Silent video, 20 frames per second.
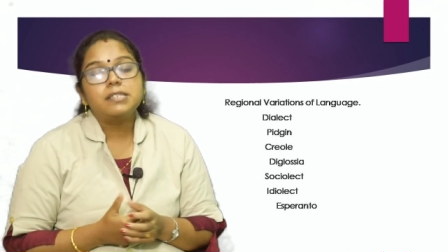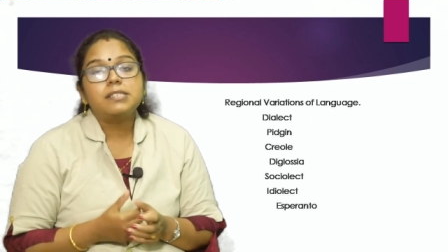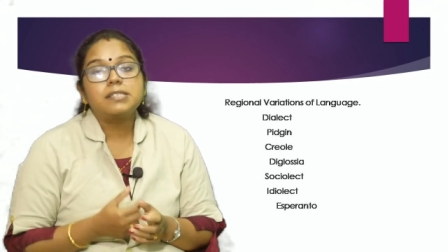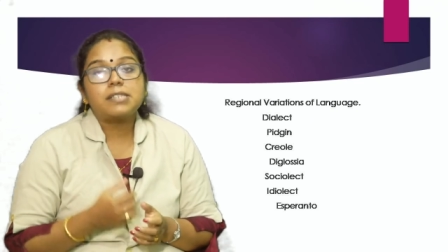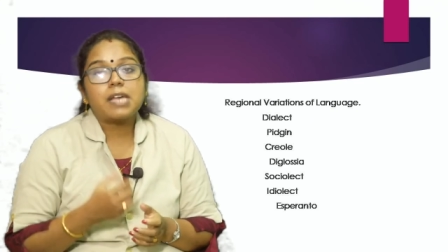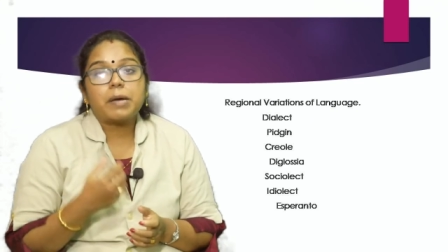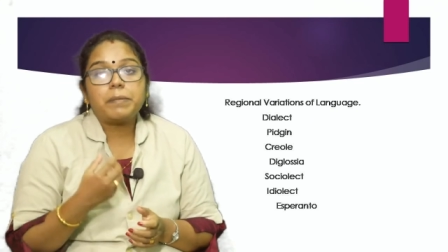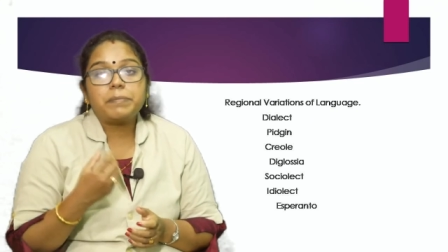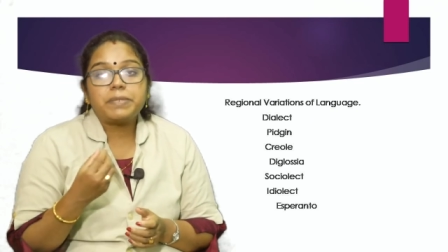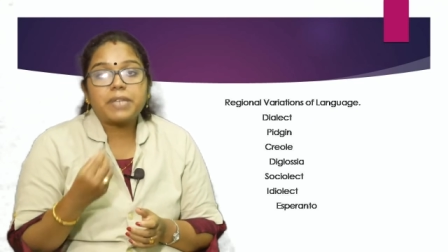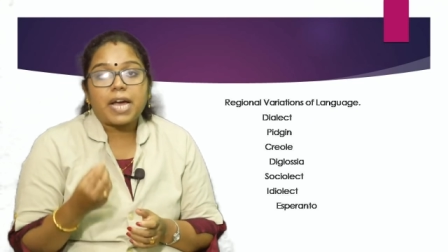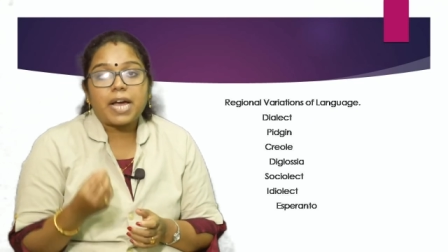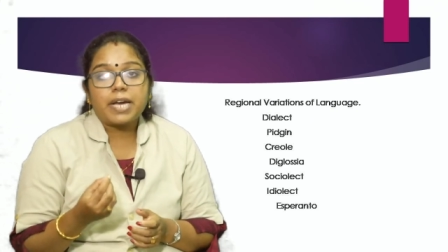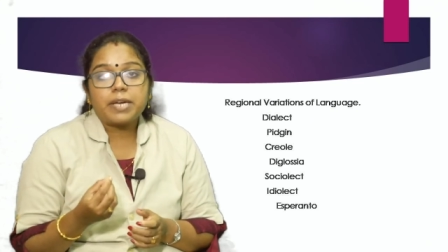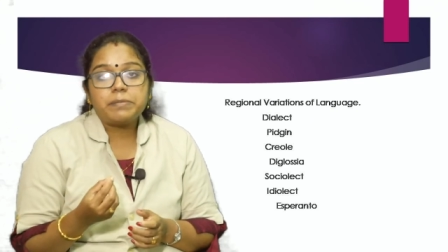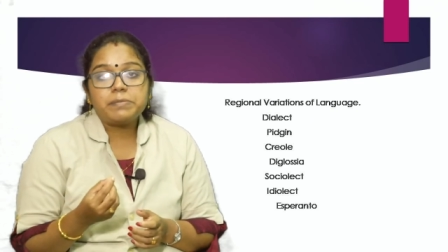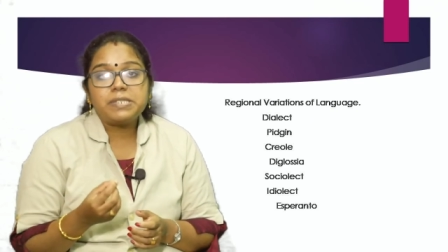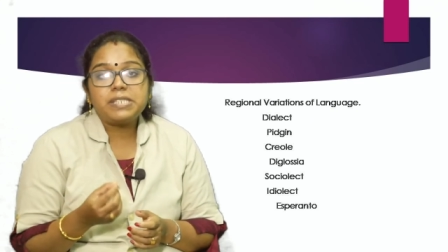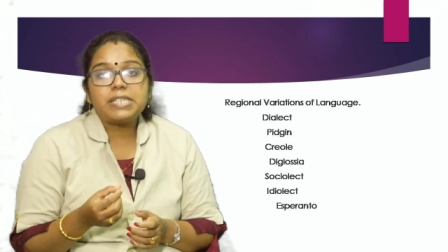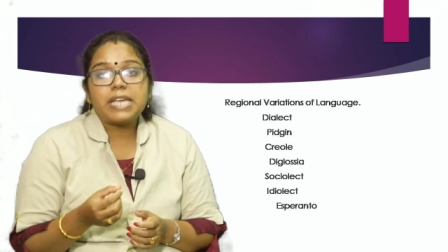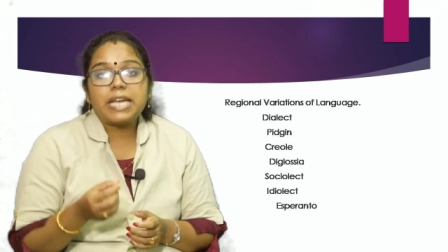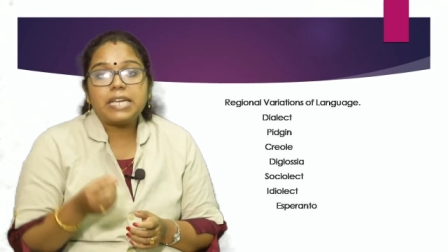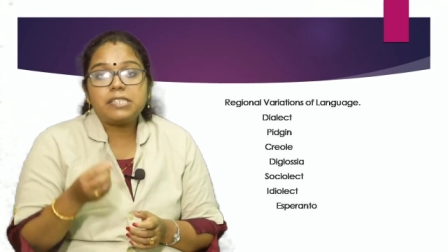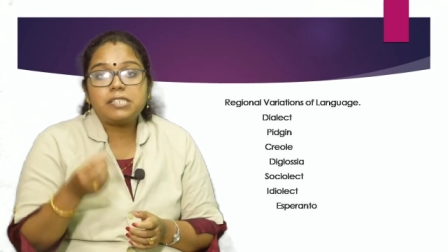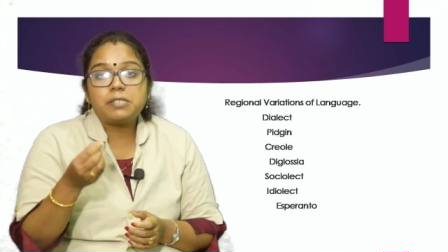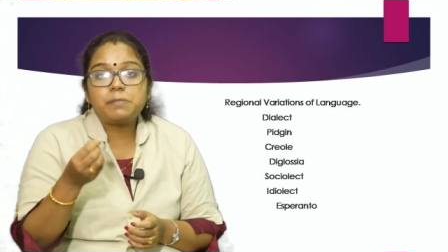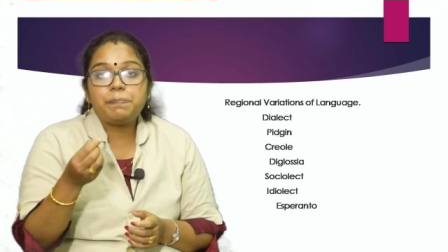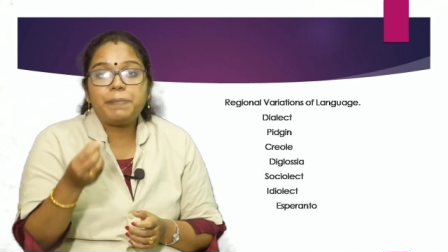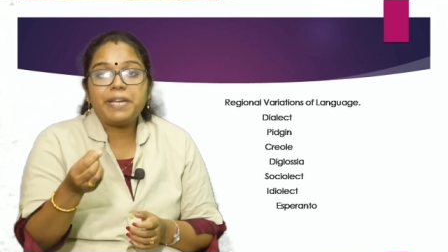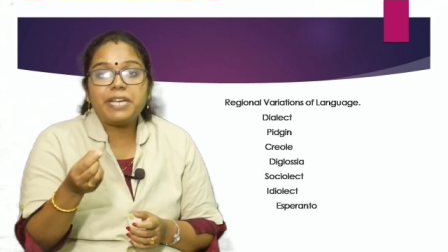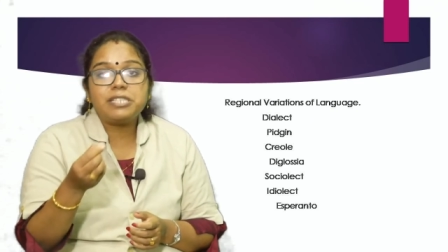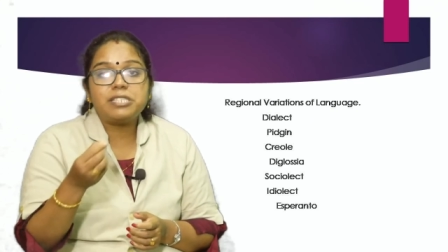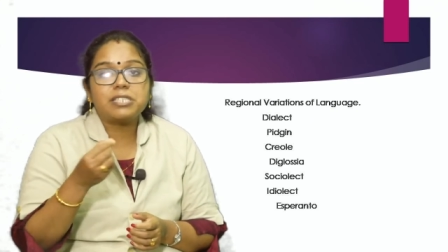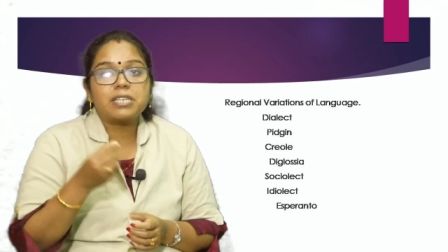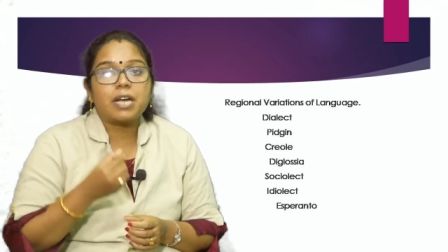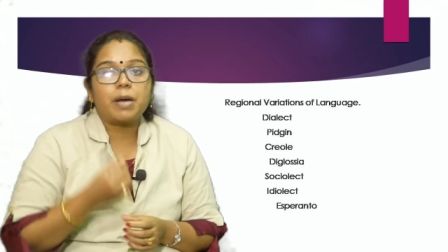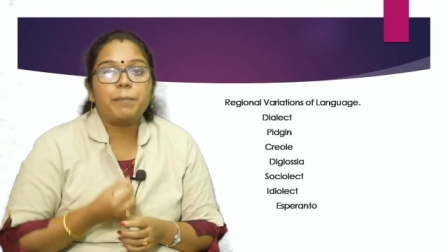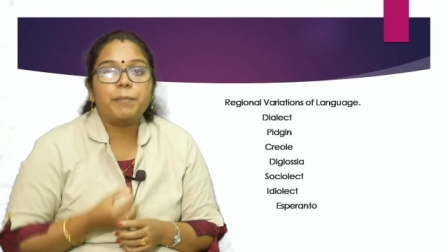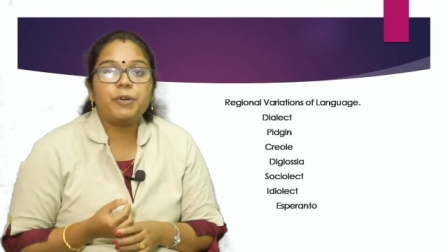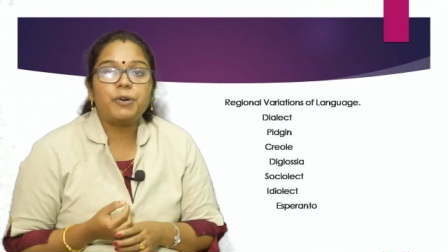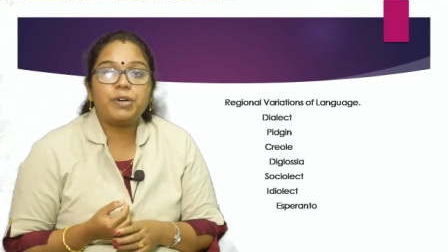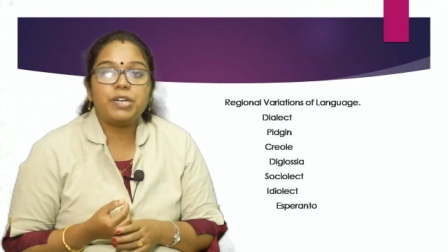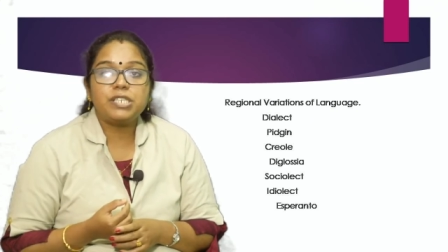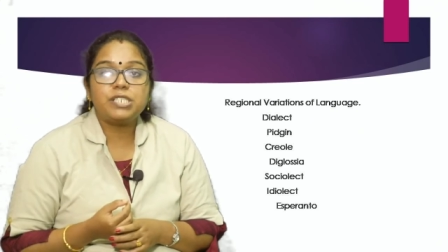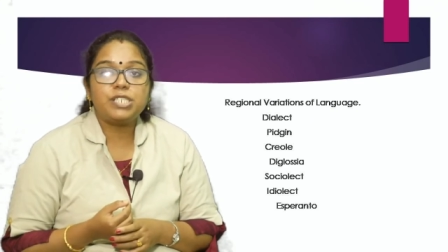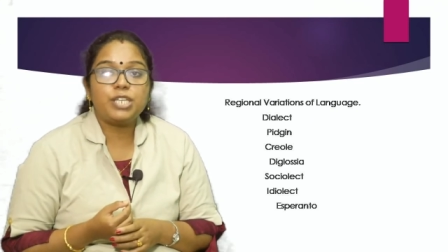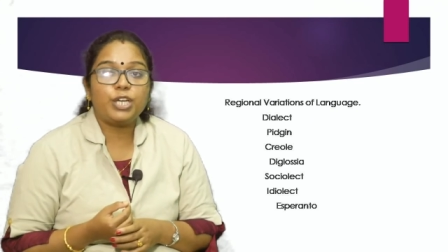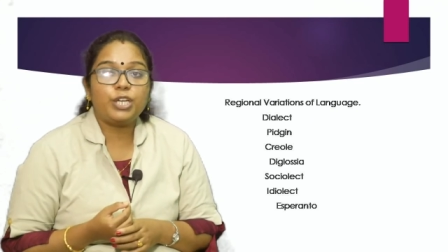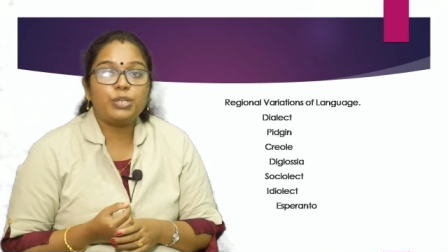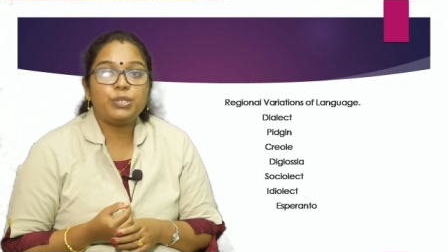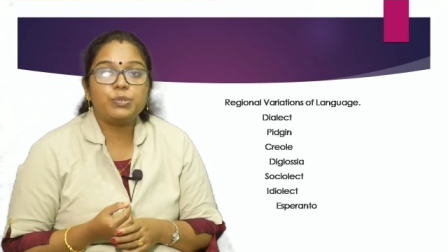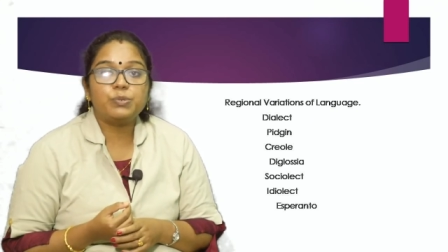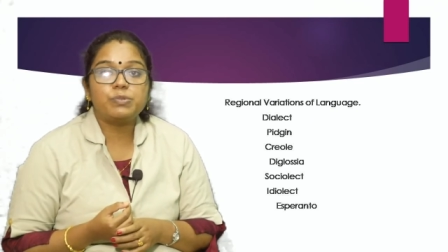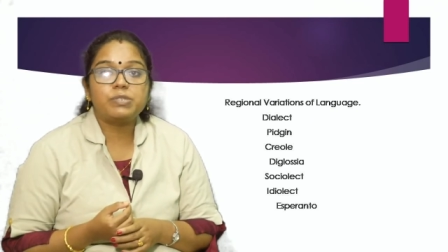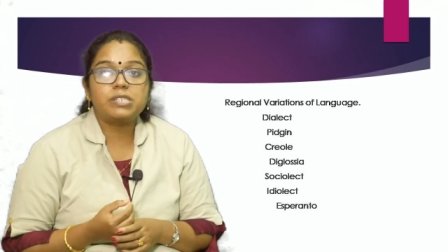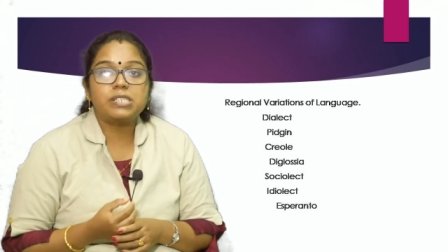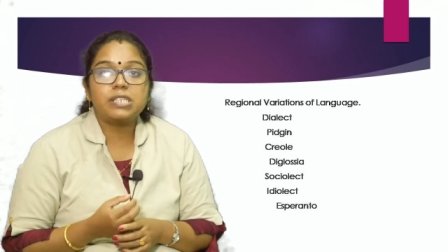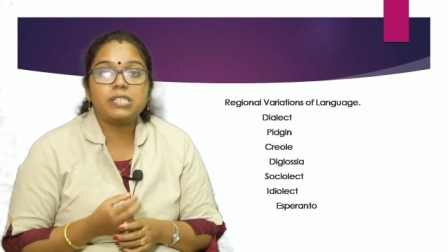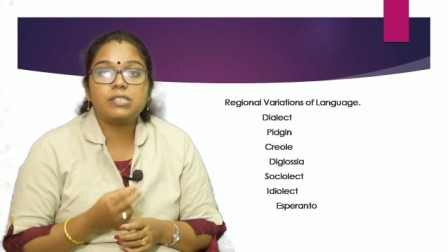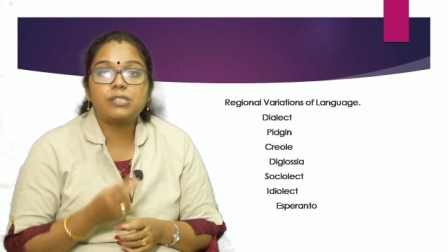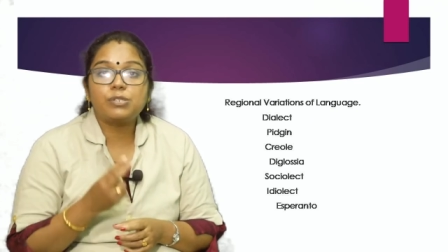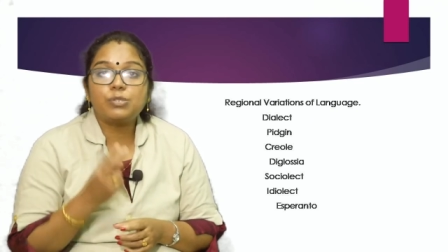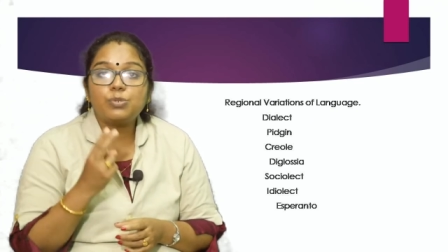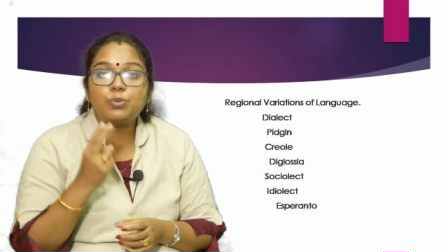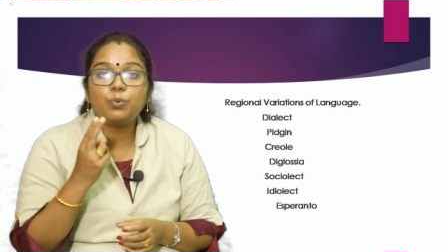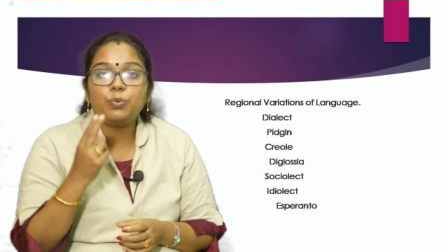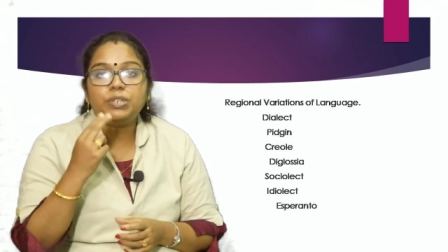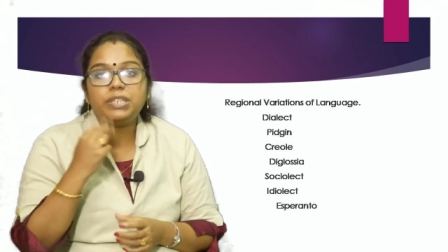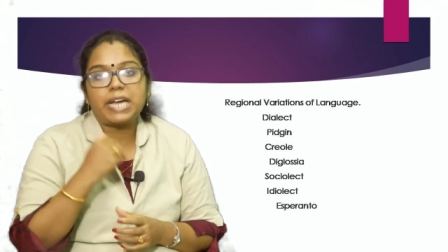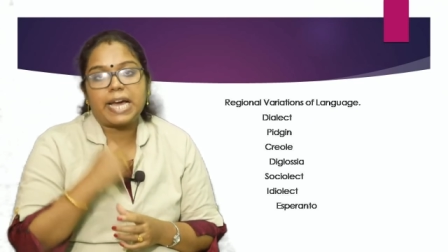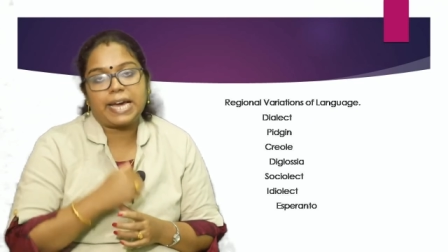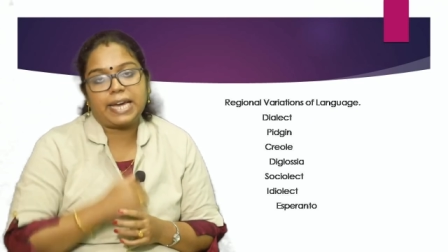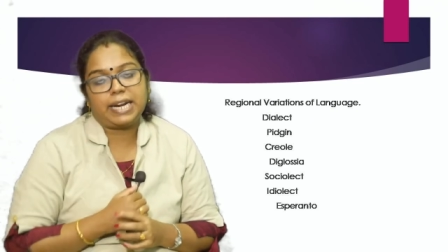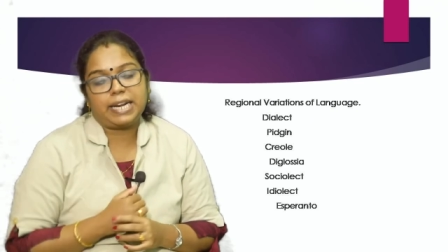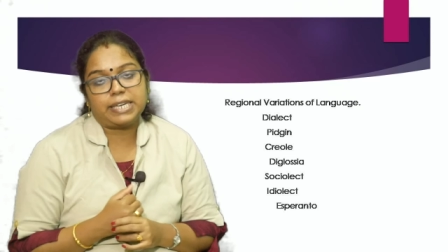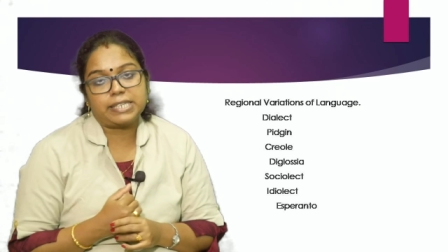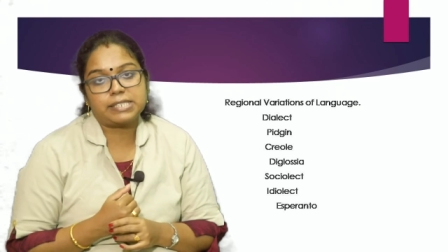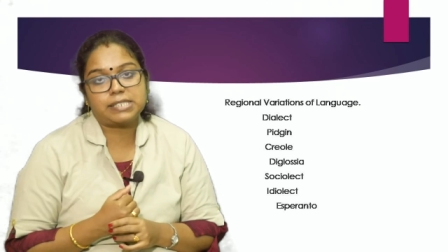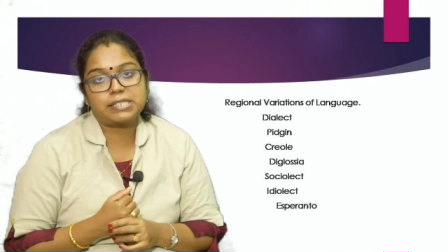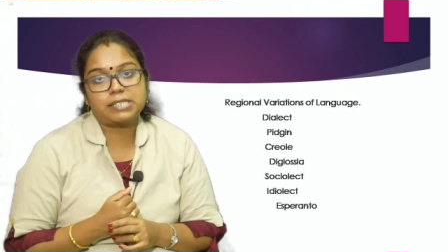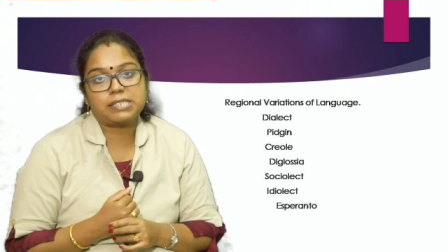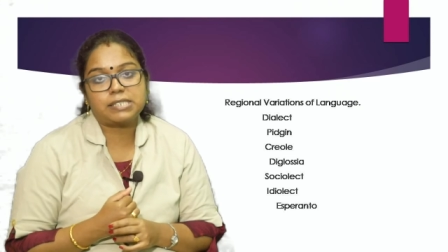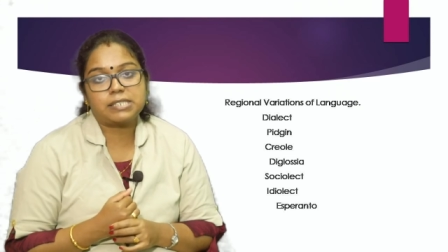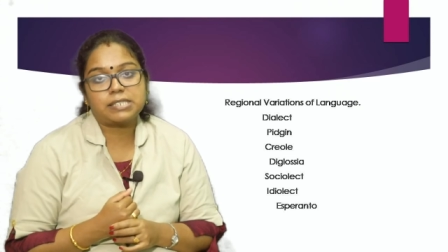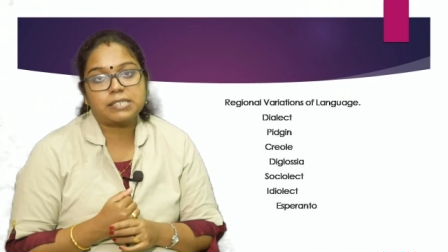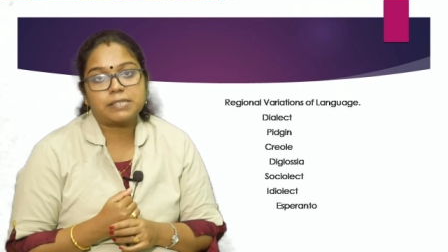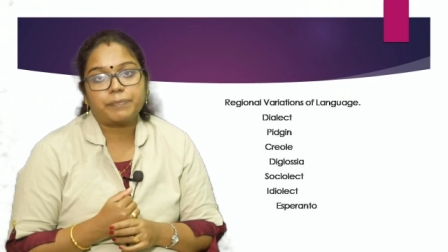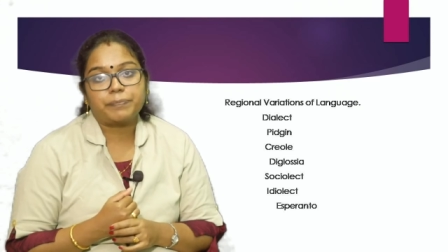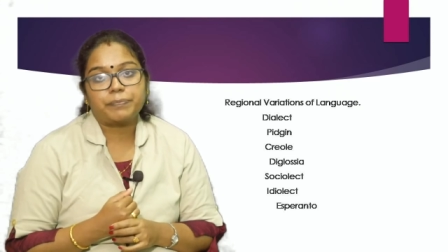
Sometimes a speech community uses two dialects,